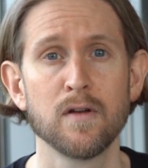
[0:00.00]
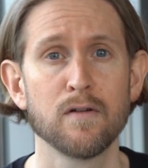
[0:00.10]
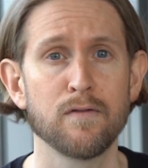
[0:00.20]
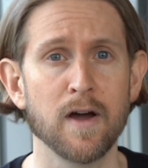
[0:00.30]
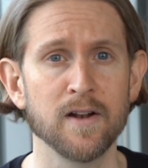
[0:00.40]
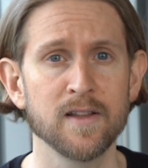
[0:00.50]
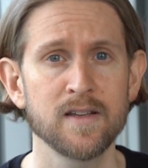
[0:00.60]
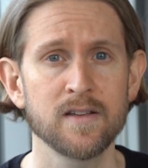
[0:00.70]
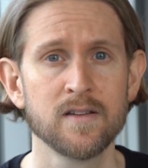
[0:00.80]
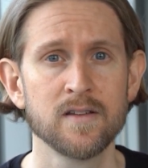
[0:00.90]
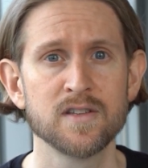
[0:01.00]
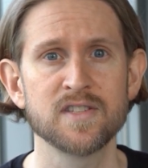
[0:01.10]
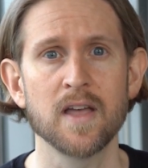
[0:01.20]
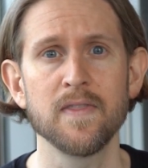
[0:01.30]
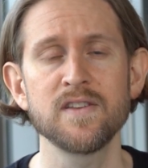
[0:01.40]
Finally,
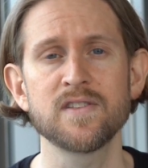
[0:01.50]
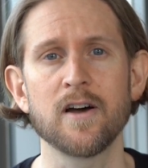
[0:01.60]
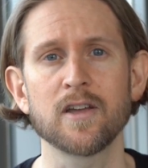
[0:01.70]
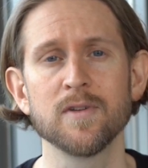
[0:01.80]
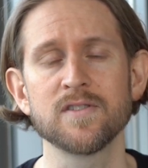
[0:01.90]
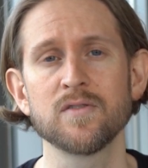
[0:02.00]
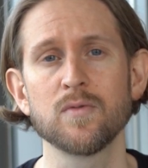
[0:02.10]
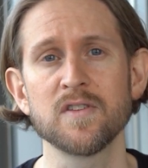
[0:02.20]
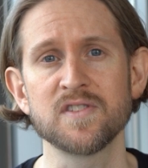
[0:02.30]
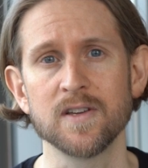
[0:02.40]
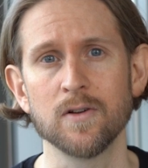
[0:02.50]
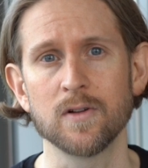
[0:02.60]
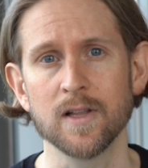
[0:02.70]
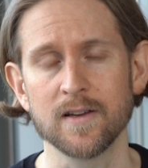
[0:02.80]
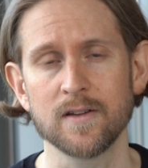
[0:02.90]
send these documents with a single
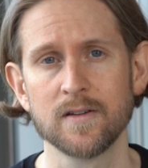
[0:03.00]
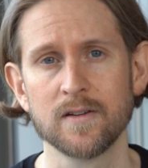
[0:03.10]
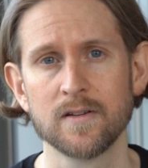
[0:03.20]
click.